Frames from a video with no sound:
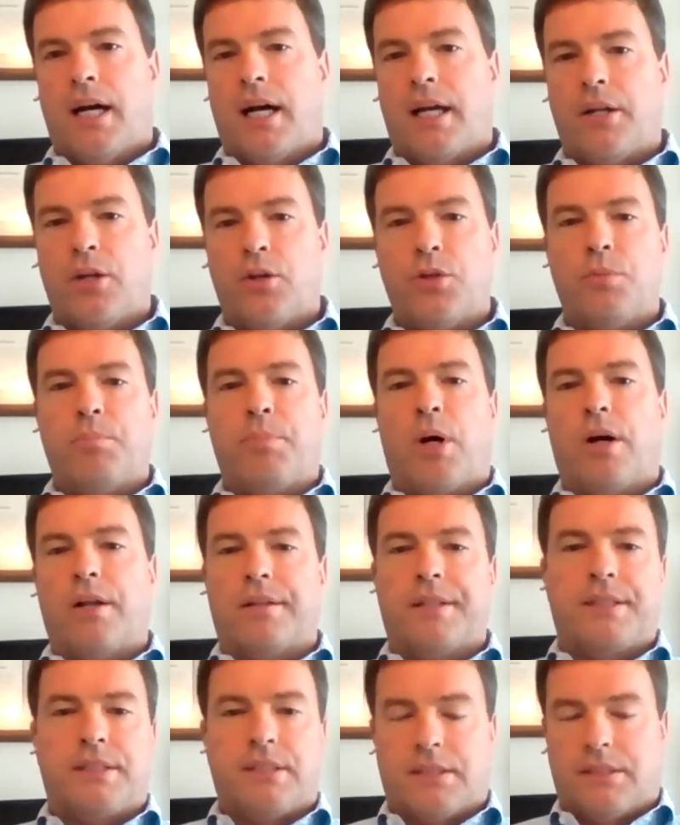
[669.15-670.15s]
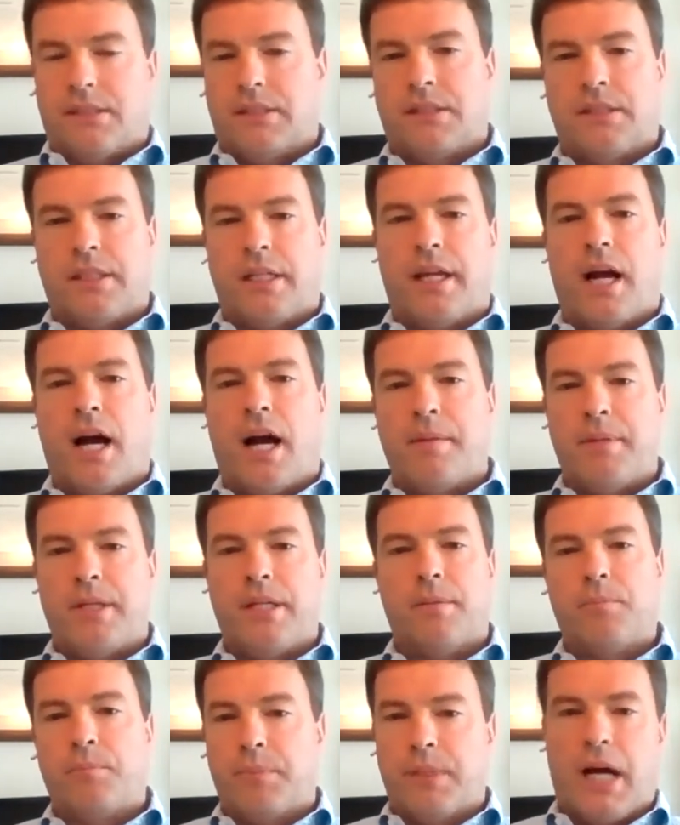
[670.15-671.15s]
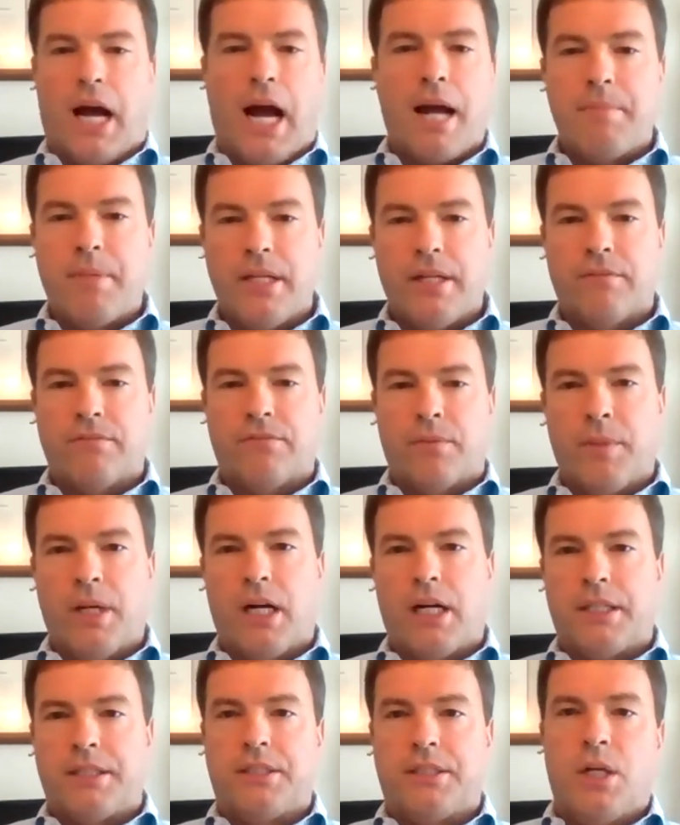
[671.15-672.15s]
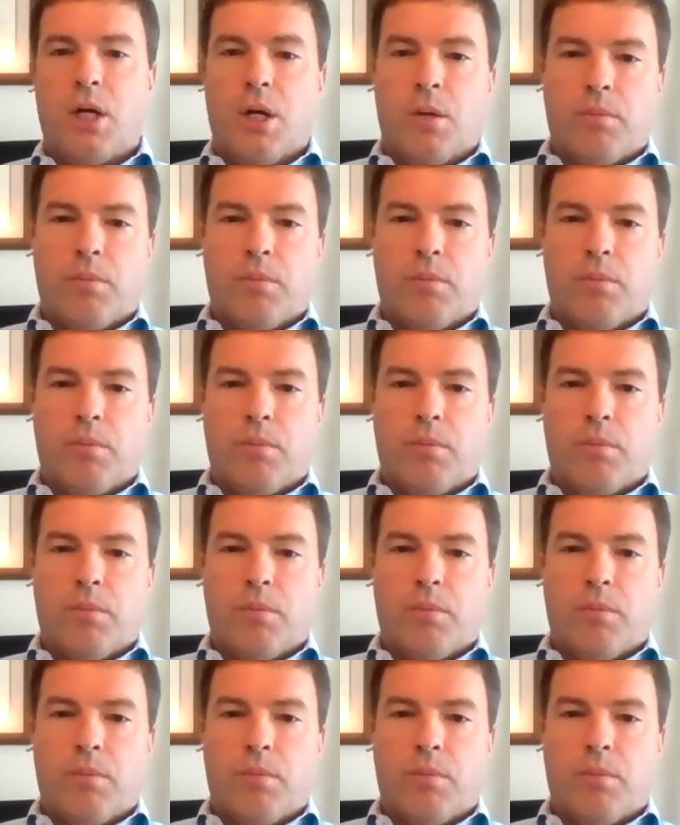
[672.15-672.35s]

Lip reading: I know you bought, let's say IBM from us,